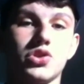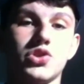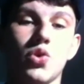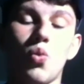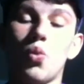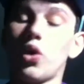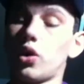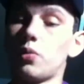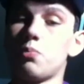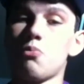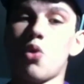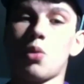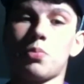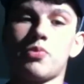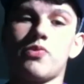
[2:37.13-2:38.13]
So we're a
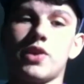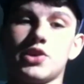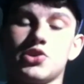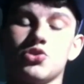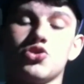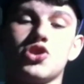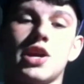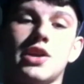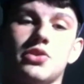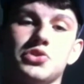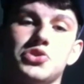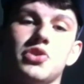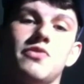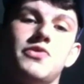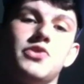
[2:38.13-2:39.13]
more professional channel,
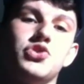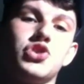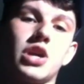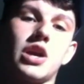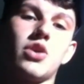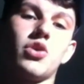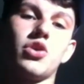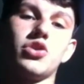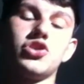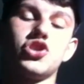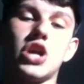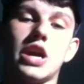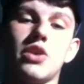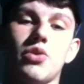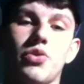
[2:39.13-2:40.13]
so if you check out our
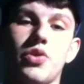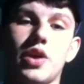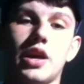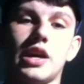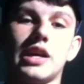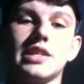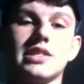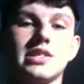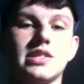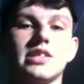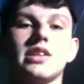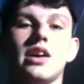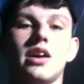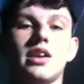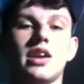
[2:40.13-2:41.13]
channel thing,
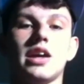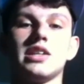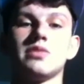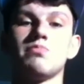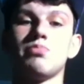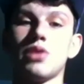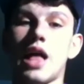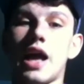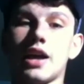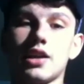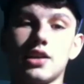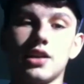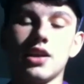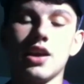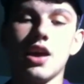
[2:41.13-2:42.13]
it's a nice
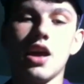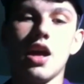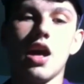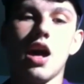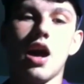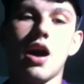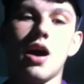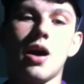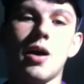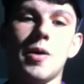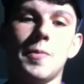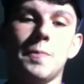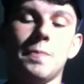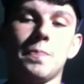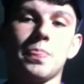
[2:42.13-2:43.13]
black
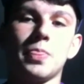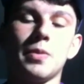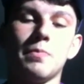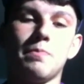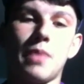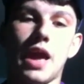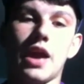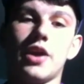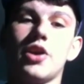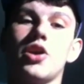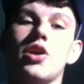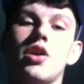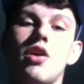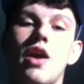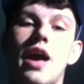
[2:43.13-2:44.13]

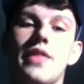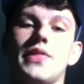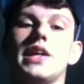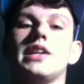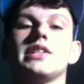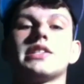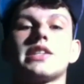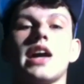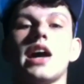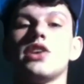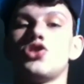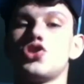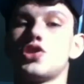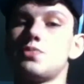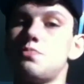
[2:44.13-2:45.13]
banner, and then it's
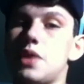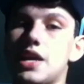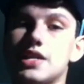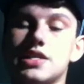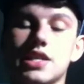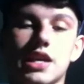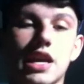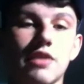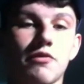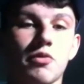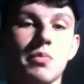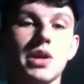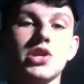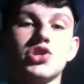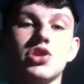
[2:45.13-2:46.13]
got just basic
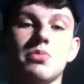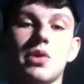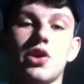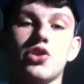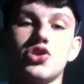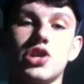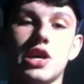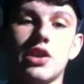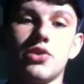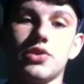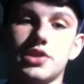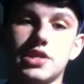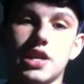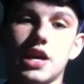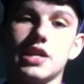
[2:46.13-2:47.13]
information about our channel.
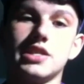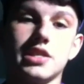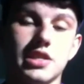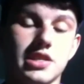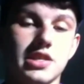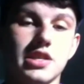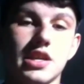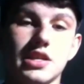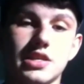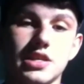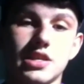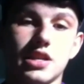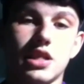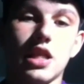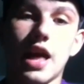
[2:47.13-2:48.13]
It's nice,
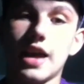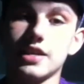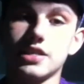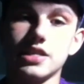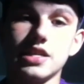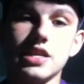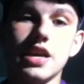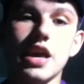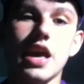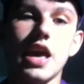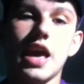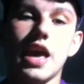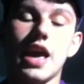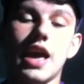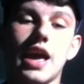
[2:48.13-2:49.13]
it's classy,
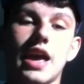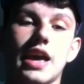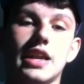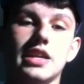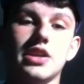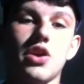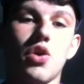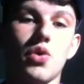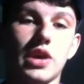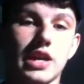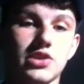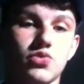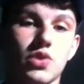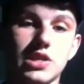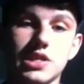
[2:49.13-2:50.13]
and it
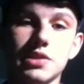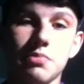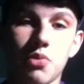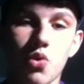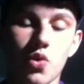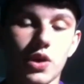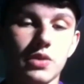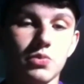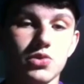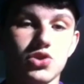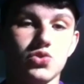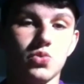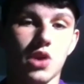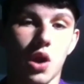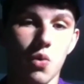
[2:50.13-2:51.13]
gets right to the point,
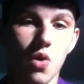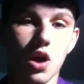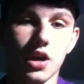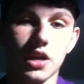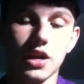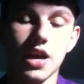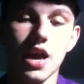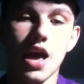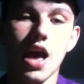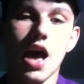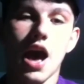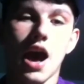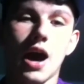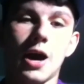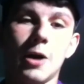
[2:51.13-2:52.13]
which is what I wanted.
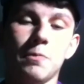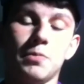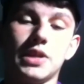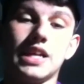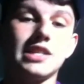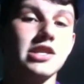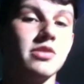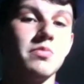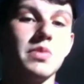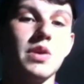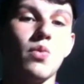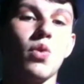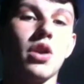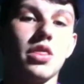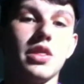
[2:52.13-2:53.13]
But that's going to
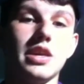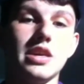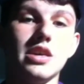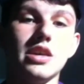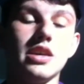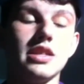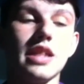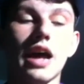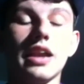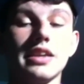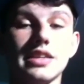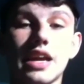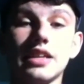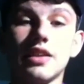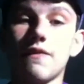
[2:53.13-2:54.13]
be one of the,
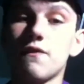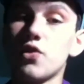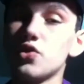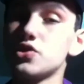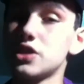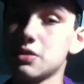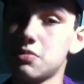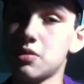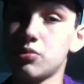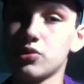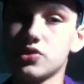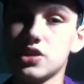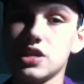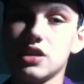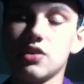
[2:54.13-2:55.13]
not the first thing
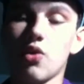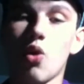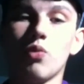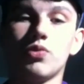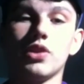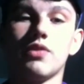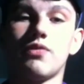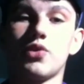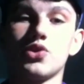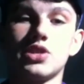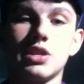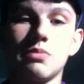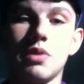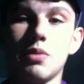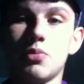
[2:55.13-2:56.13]
people see. Hopefully the first
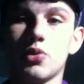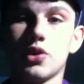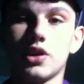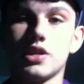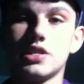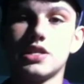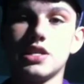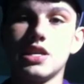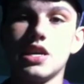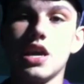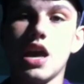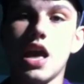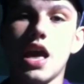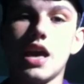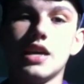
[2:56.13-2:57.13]
thing people are going to see
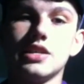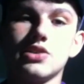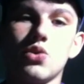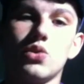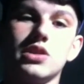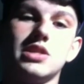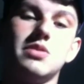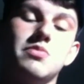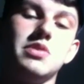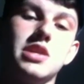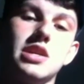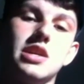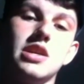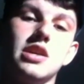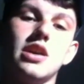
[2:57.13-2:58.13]
is going to
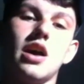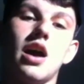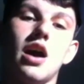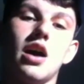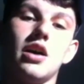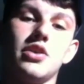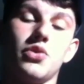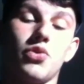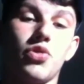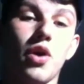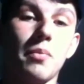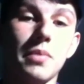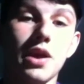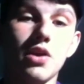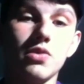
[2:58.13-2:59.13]
be your
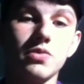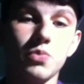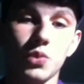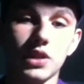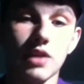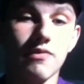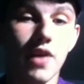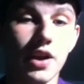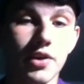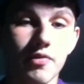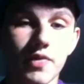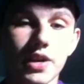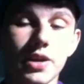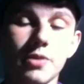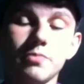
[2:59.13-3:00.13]
thumbnail when they find your
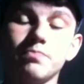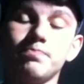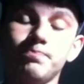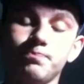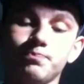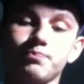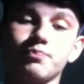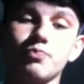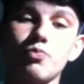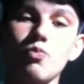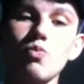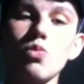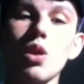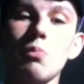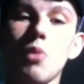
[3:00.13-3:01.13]
video.
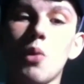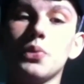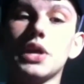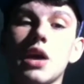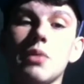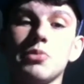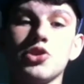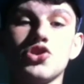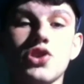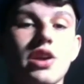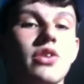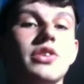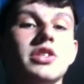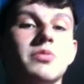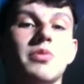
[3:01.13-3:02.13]
But come to your
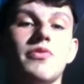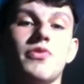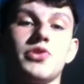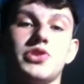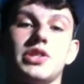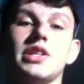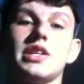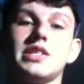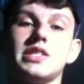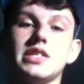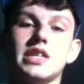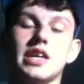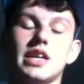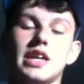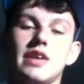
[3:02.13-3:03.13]
channel, it's going to be the first thing they
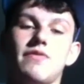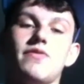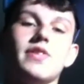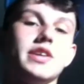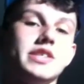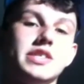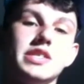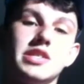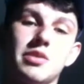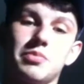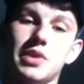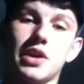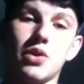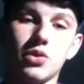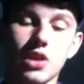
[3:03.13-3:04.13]
see. And if they see
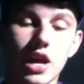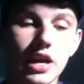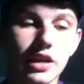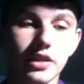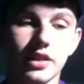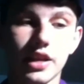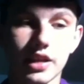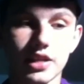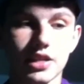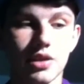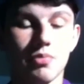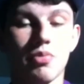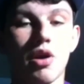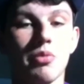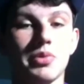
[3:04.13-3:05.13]
something they don't like, then
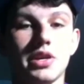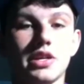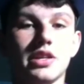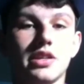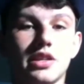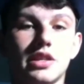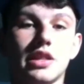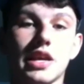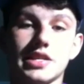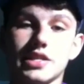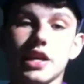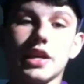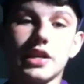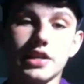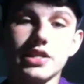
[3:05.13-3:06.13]
they're probably
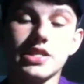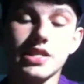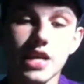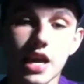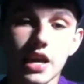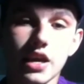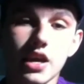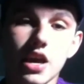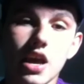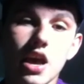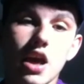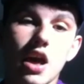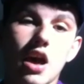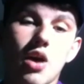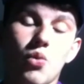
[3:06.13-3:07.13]
less likely to stay,
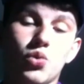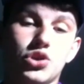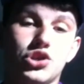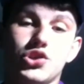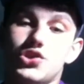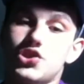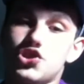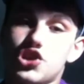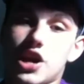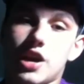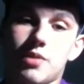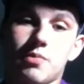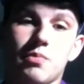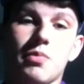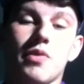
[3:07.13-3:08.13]
which is a
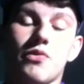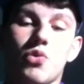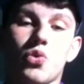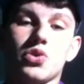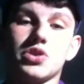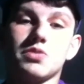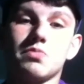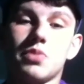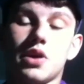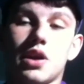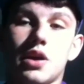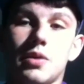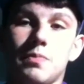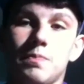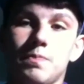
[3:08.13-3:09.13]
shame, of course, but
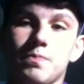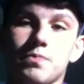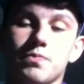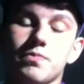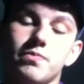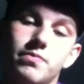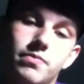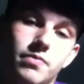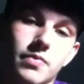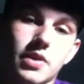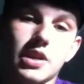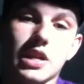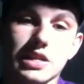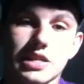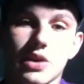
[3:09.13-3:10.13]

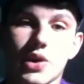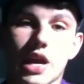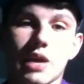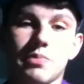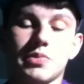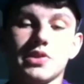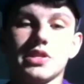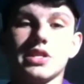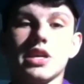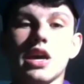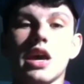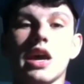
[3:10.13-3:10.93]
that's how it happens.